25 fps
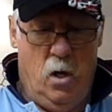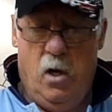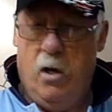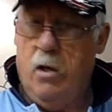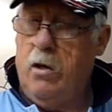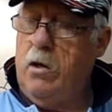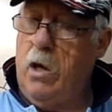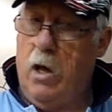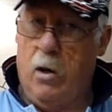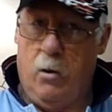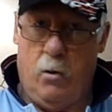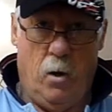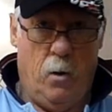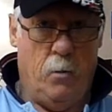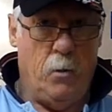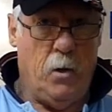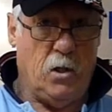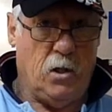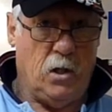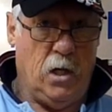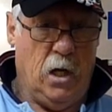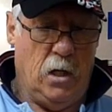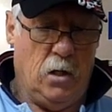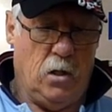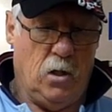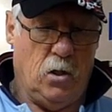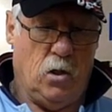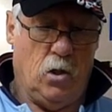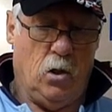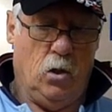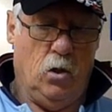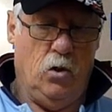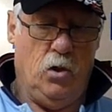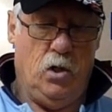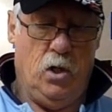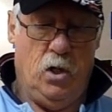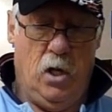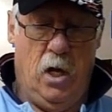Now I'm not saying it's a
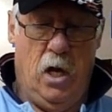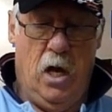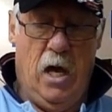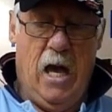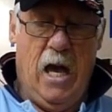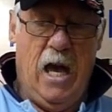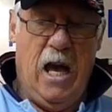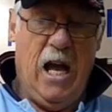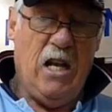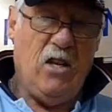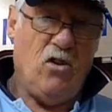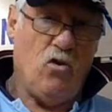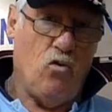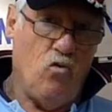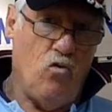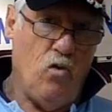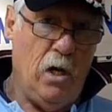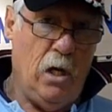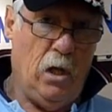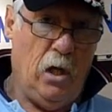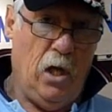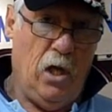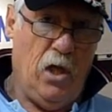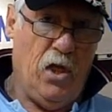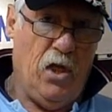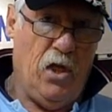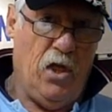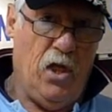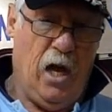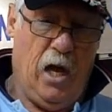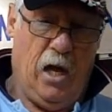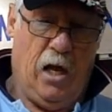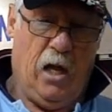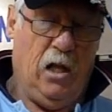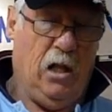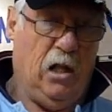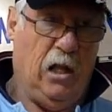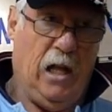solution, it's really thick
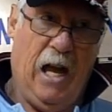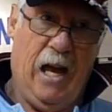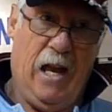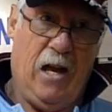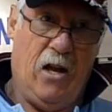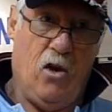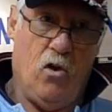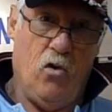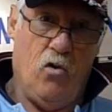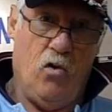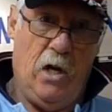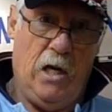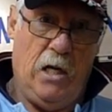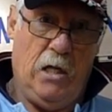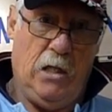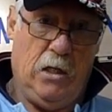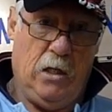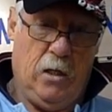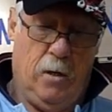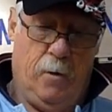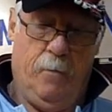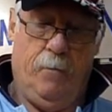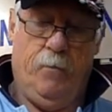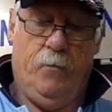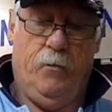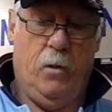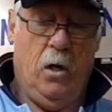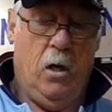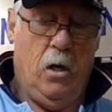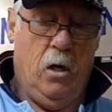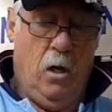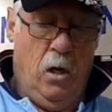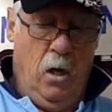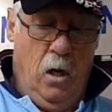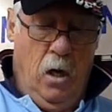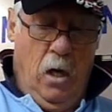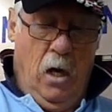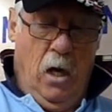like grease.
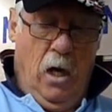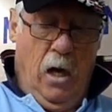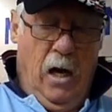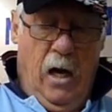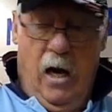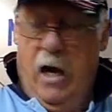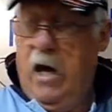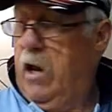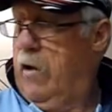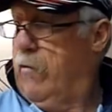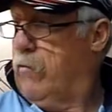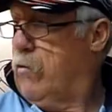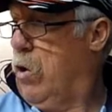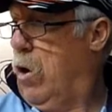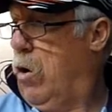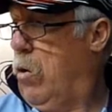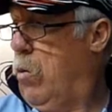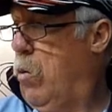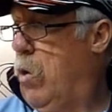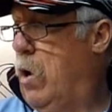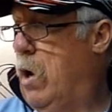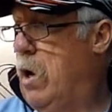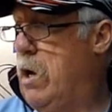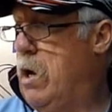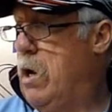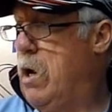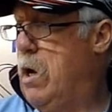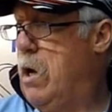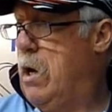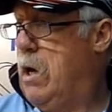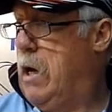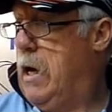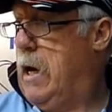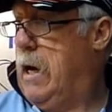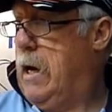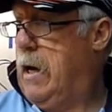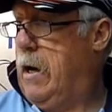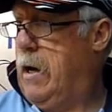And I've got one
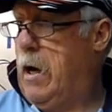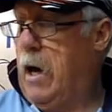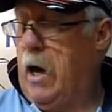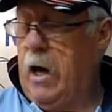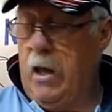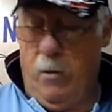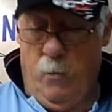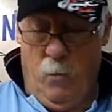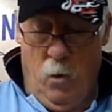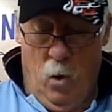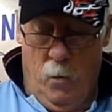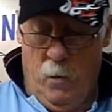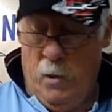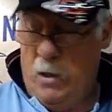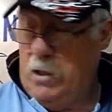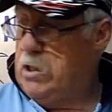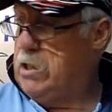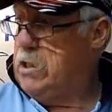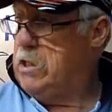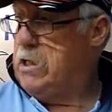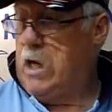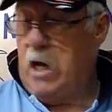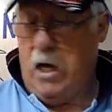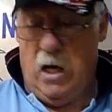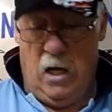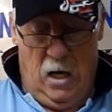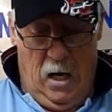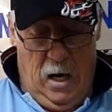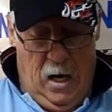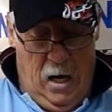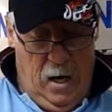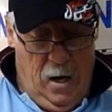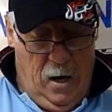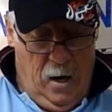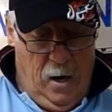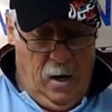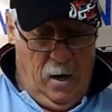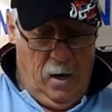at the moment sitting in
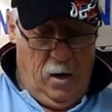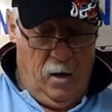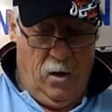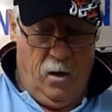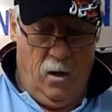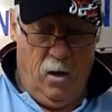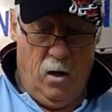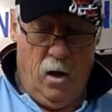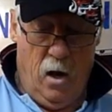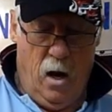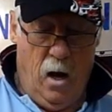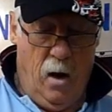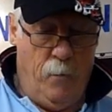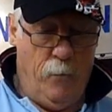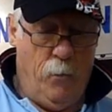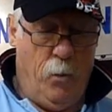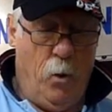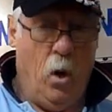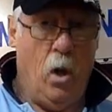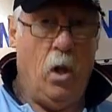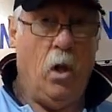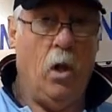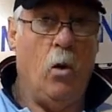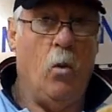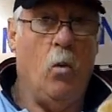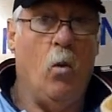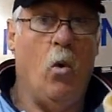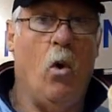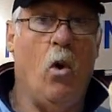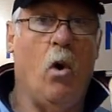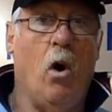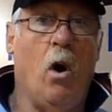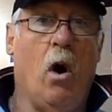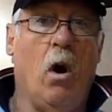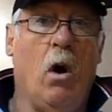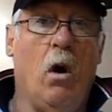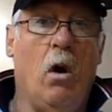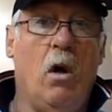a boiling water.